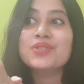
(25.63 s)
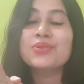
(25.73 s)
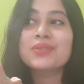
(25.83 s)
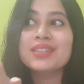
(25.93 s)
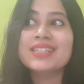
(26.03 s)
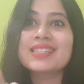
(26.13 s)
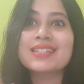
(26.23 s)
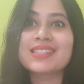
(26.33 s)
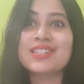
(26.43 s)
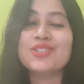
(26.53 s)
to this
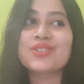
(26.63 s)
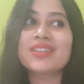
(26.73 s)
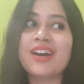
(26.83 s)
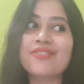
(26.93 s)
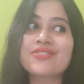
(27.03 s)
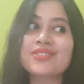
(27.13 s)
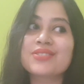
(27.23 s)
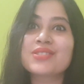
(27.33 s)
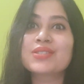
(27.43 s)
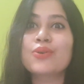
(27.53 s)
decision after
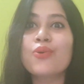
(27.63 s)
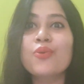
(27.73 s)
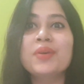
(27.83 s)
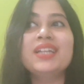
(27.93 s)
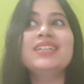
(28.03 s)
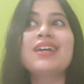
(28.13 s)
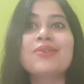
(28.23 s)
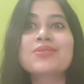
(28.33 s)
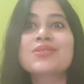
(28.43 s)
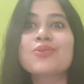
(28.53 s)
so many
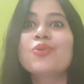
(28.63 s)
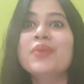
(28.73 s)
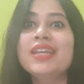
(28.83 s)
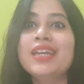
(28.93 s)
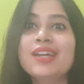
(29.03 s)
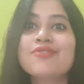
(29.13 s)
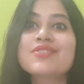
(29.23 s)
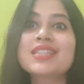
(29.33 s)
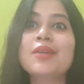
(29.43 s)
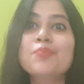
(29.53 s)
doubts, so many
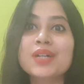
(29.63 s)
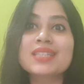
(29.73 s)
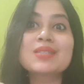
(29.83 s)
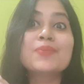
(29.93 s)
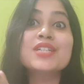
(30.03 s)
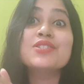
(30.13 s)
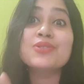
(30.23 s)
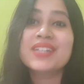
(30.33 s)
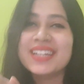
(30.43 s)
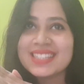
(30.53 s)
ifs and buts, but
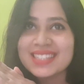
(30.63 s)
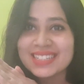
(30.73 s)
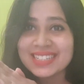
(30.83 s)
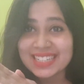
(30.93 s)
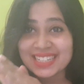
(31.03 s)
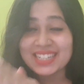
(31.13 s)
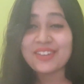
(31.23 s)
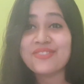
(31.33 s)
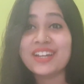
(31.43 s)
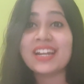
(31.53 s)
today is the D
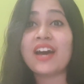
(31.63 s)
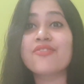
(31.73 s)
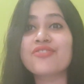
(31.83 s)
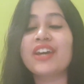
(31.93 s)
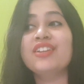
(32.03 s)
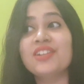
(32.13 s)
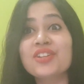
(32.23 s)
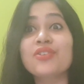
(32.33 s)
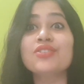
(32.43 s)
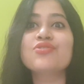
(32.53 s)
day when I'm finally
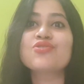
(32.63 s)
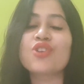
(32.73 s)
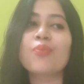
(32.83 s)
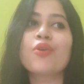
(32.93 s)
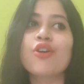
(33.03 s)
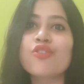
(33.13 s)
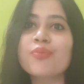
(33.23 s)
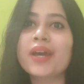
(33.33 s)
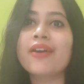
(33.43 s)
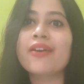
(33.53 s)
going to chop off
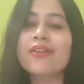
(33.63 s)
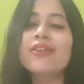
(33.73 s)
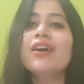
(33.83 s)
my hair.